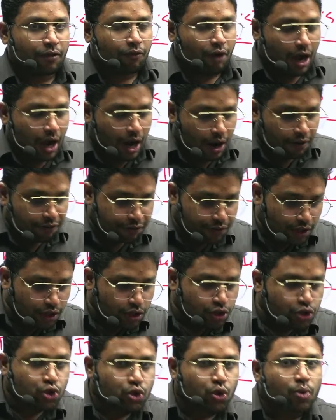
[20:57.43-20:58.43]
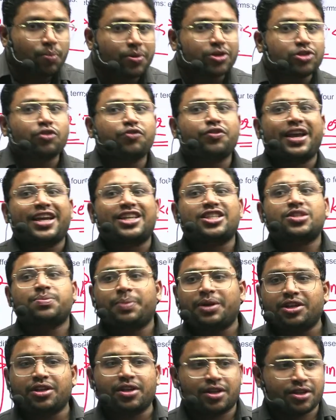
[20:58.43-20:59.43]
After so much of
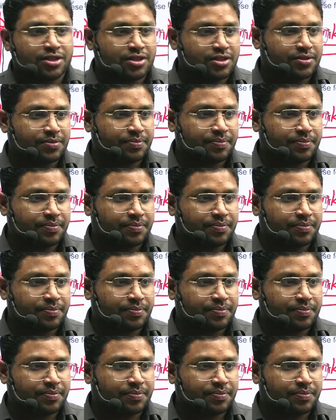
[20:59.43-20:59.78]
experience,